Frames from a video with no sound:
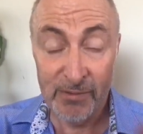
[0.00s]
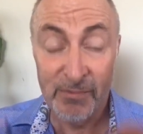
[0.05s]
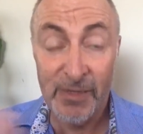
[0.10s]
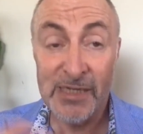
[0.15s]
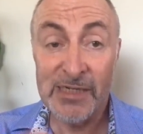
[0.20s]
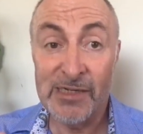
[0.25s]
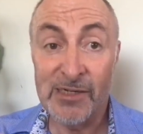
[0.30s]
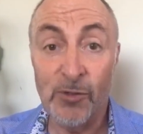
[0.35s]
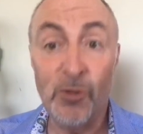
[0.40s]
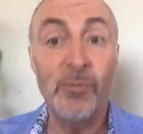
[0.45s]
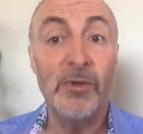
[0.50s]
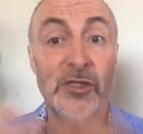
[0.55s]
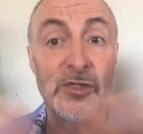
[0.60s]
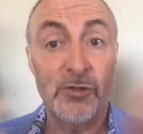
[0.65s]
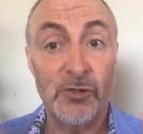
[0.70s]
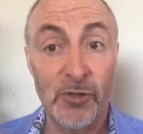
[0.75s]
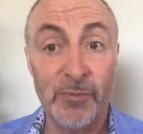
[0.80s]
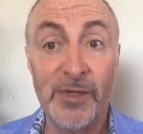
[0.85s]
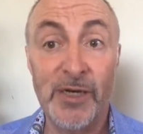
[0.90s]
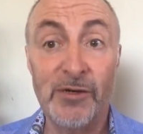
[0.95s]
Actually, all my
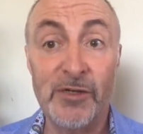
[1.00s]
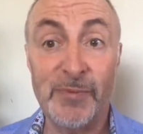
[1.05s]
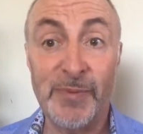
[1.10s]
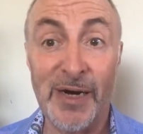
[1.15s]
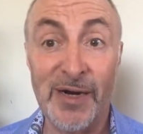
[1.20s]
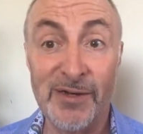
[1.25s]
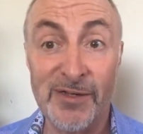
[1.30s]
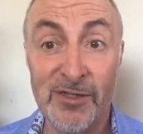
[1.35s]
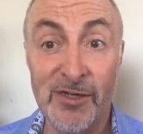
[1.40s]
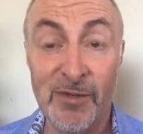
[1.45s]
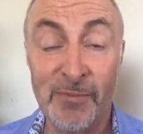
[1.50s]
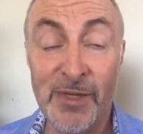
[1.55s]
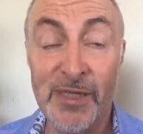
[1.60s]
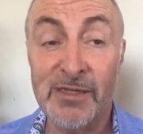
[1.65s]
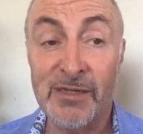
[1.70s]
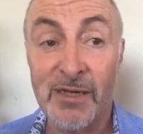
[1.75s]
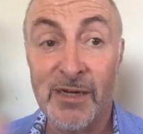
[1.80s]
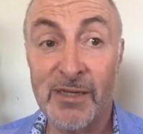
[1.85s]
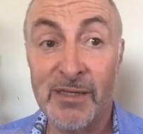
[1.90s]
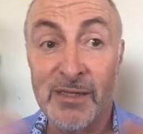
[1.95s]
social media is Barry Selby.
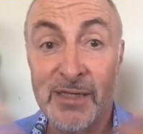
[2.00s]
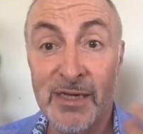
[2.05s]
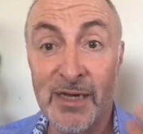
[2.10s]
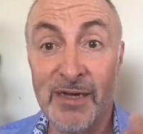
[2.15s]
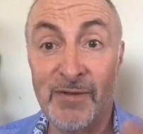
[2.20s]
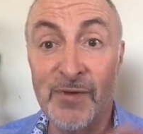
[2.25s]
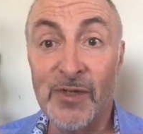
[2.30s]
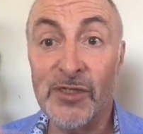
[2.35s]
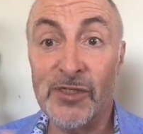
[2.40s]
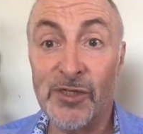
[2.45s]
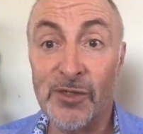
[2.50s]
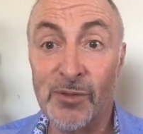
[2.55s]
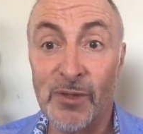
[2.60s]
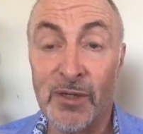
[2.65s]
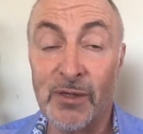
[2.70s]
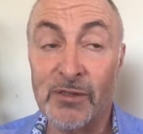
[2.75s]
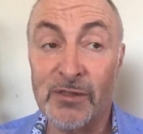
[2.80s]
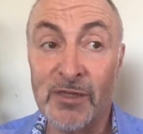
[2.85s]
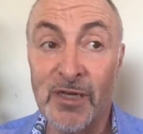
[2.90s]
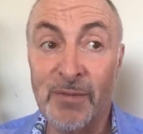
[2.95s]
It's kind of the thing I learned to do a
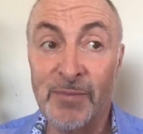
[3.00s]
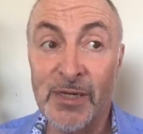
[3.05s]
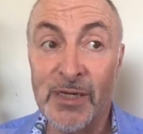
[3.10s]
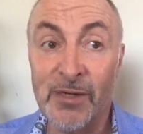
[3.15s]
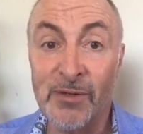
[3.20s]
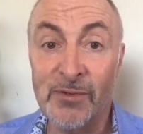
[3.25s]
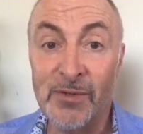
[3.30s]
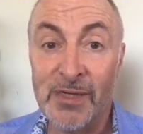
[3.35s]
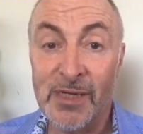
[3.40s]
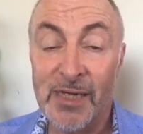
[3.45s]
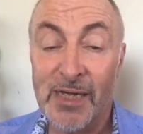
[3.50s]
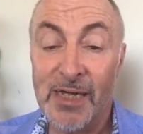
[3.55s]
long time ago.